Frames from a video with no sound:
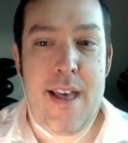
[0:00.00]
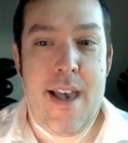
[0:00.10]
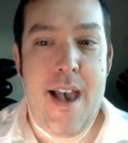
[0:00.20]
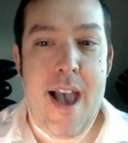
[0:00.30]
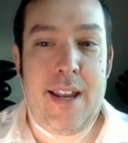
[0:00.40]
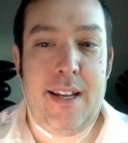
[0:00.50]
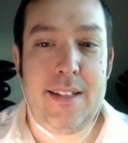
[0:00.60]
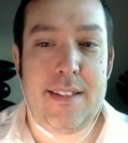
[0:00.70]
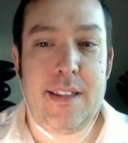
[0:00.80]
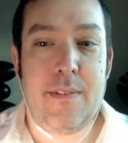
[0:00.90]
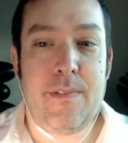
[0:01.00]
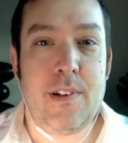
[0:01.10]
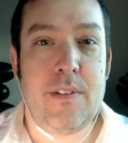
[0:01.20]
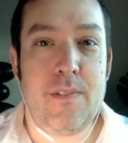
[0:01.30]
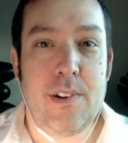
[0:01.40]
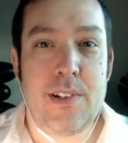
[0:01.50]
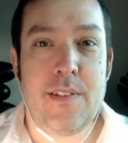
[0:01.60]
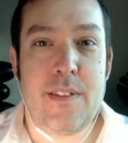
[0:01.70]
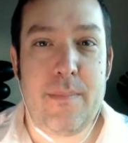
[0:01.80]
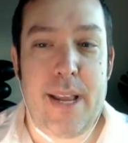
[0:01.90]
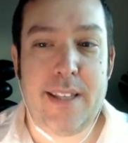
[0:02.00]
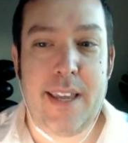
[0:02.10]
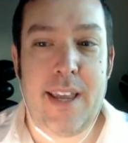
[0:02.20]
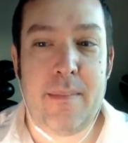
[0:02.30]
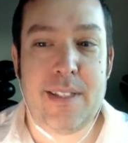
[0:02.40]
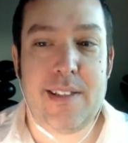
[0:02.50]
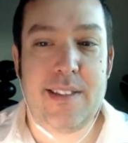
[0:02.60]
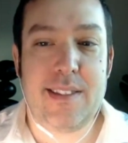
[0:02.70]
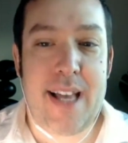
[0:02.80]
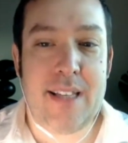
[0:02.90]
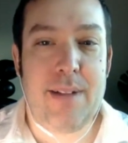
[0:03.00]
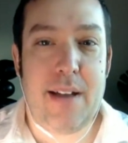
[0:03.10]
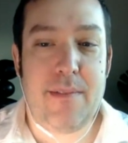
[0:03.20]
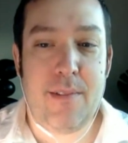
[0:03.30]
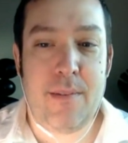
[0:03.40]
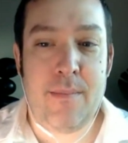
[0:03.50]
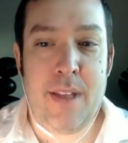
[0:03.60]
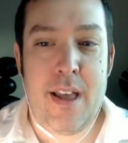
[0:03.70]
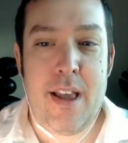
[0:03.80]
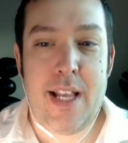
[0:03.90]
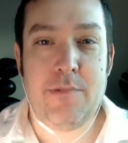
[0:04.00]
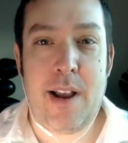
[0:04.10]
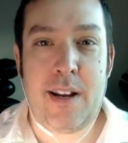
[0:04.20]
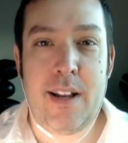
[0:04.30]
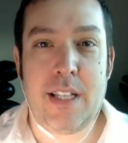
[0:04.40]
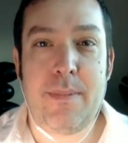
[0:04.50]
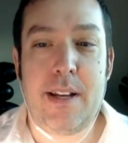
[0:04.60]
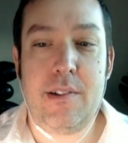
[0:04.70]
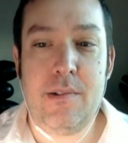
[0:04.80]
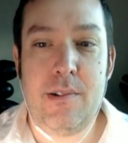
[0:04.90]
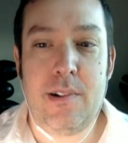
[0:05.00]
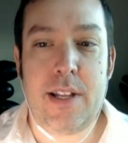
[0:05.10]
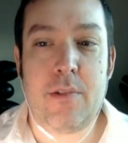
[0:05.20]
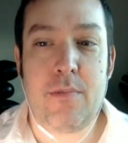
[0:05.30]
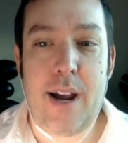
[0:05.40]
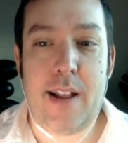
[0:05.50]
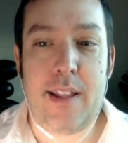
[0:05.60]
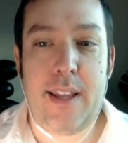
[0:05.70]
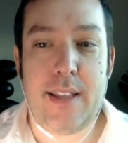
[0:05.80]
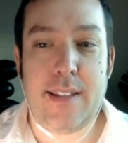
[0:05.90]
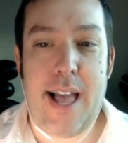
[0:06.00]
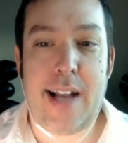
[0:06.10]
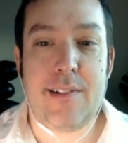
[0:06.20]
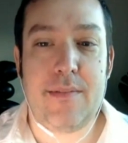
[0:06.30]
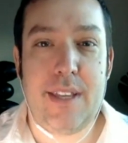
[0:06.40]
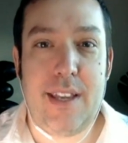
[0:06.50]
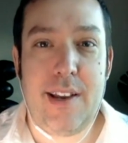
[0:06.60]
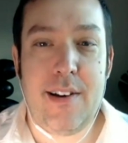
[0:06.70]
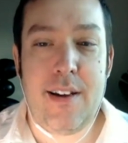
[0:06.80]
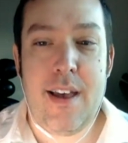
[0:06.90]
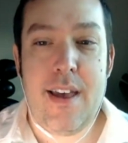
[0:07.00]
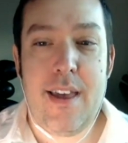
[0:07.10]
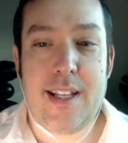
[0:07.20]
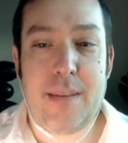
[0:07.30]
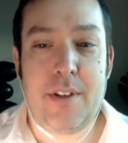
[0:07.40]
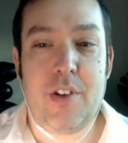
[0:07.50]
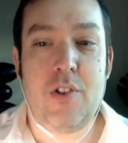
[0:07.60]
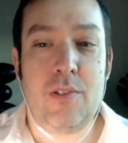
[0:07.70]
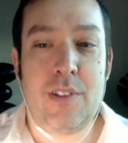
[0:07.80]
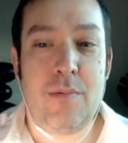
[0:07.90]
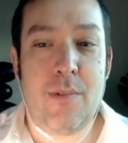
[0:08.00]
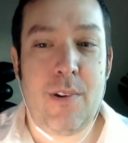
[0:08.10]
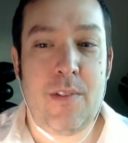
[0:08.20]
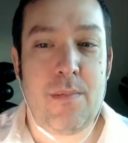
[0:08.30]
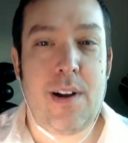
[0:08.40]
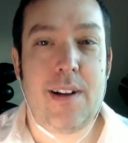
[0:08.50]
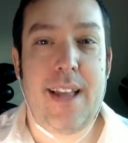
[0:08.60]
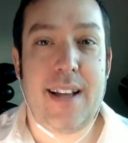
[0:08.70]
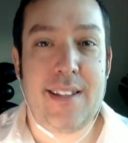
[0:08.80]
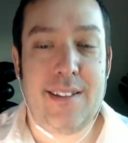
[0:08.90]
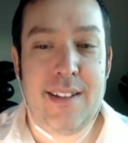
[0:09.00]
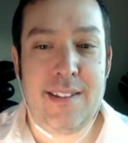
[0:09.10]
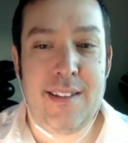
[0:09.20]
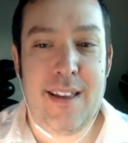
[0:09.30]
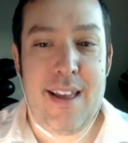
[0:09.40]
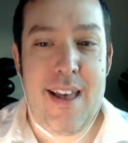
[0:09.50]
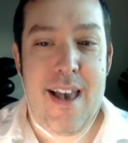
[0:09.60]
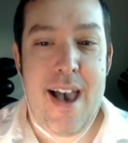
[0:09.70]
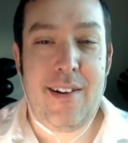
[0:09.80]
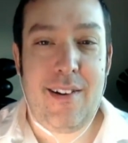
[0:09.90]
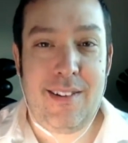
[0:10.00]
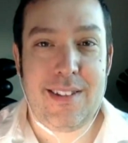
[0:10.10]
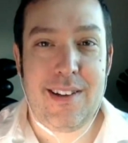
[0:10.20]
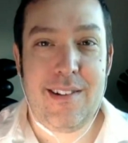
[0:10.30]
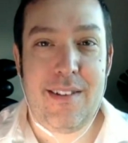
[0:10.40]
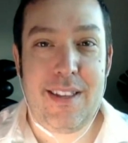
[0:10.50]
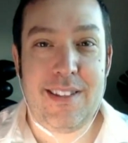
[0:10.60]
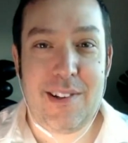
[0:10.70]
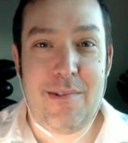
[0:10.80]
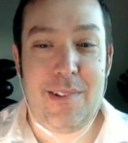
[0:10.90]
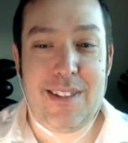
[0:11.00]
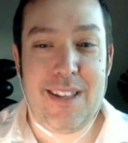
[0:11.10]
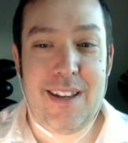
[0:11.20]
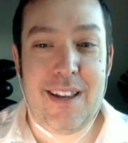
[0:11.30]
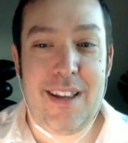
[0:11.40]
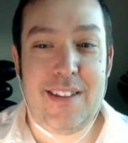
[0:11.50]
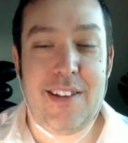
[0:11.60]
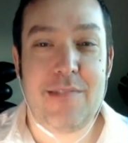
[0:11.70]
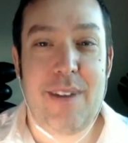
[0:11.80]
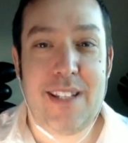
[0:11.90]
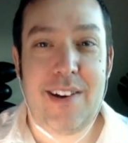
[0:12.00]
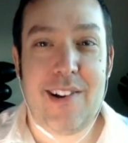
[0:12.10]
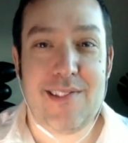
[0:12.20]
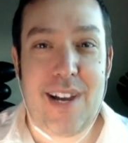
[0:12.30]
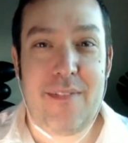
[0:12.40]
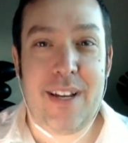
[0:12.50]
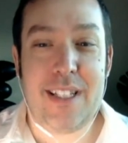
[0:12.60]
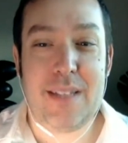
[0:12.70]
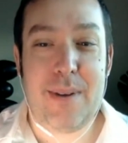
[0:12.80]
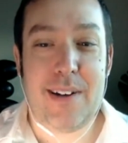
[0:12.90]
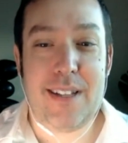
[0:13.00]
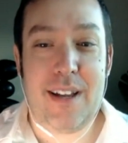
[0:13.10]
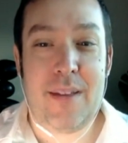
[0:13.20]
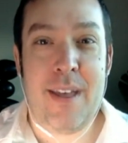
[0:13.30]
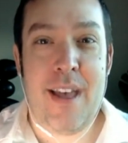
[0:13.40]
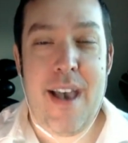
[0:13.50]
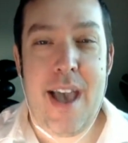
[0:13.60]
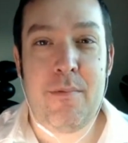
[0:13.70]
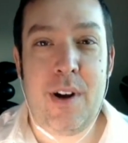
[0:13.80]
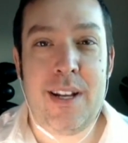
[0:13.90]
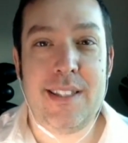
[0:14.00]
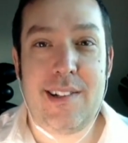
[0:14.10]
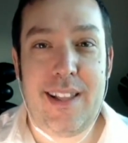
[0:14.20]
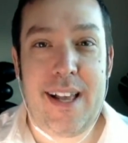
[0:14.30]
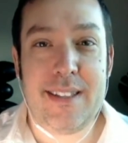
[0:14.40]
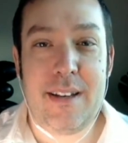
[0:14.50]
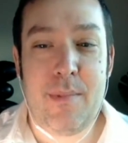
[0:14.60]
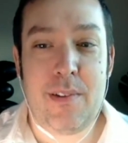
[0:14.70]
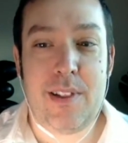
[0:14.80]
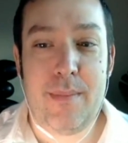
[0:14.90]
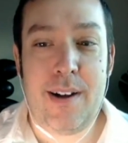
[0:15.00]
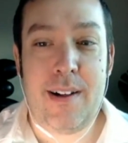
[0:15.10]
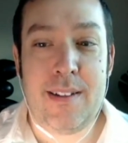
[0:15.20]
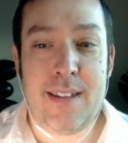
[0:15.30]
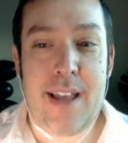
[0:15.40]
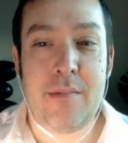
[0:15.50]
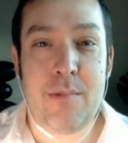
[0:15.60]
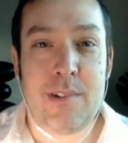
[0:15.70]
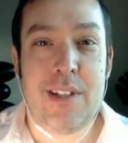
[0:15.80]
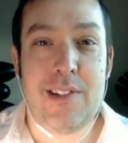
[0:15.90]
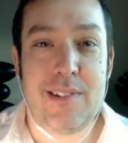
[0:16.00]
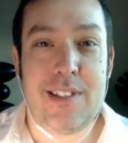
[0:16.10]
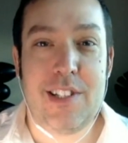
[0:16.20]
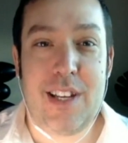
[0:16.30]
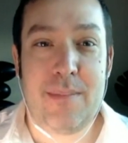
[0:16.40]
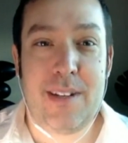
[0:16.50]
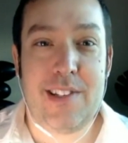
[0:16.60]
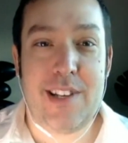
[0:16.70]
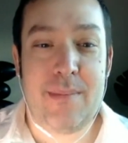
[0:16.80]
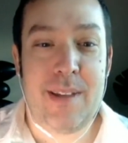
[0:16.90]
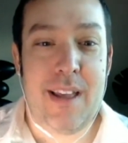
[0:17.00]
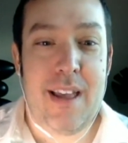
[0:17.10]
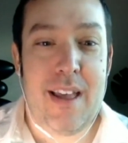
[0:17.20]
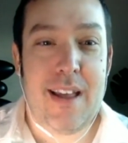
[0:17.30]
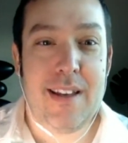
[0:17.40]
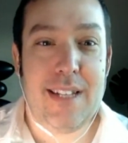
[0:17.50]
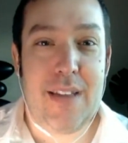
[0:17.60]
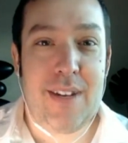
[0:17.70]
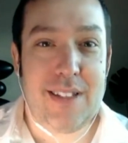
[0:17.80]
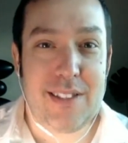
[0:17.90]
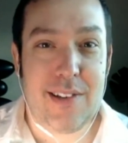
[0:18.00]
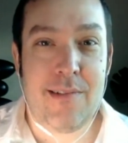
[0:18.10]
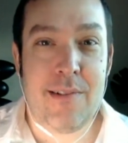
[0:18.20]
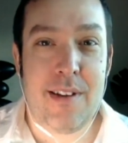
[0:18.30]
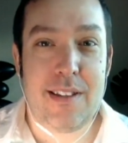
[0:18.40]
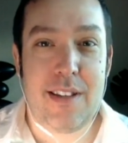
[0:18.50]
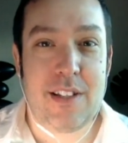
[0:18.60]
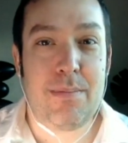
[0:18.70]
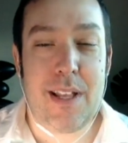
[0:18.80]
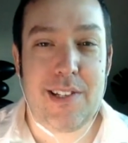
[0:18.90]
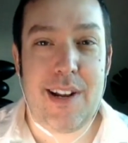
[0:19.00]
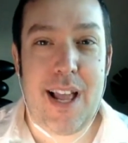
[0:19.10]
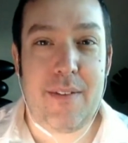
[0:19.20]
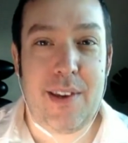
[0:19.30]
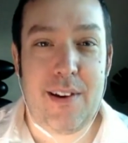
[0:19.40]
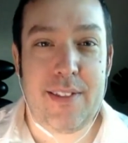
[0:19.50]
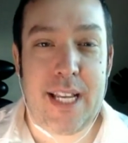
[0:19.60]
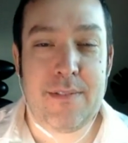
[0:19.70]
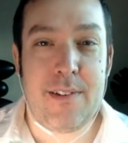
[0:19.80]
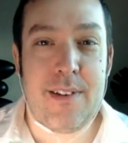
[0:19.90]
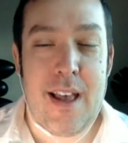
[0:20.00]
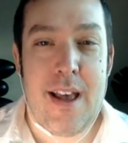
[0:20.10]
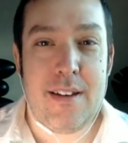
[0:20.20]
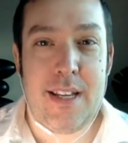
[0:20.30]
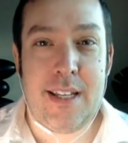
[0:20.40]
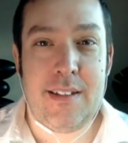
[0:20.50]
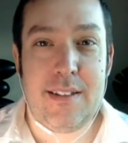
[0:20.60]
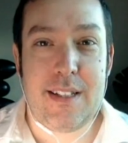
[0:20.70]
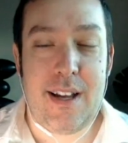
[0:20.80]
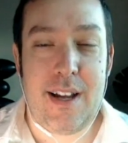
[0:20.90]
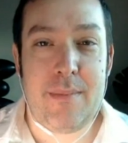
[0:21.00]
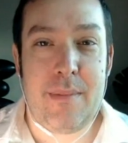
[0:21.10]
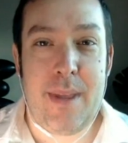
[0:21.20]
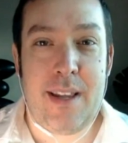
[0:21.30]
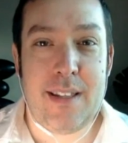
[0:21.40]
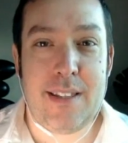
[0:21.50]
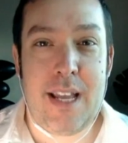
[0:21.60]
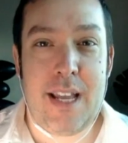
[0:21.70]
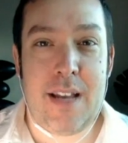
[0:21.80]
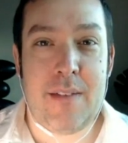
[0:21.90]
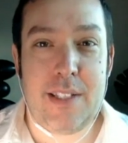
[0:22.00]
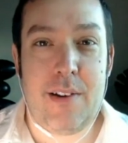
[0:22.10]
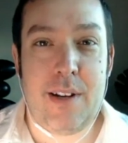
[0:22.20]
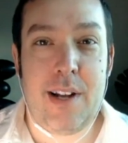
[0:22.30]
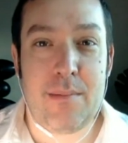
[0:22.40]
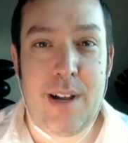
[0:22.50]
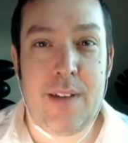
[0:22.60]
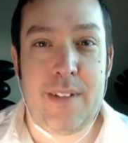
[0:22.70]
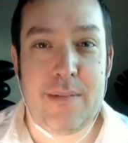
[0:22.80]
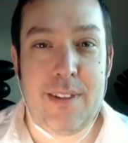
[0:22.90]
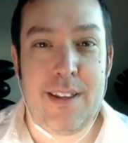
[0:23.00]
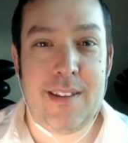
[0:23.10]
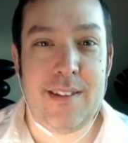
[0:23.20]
and he designed the first version of the Basecamp SaaS platform. He's recognized by Google and O'Reilly as a Hacker of the Year, accepted a Jolt Award for product excellence, and also, and this is the coolest thing, does race car driving in his spare time and won his class in both Le Mans and the World Endurance Championship. David, it's such a pleasure to have you here. Thanks for taking the time and making a stand for these coding nonprofits with us.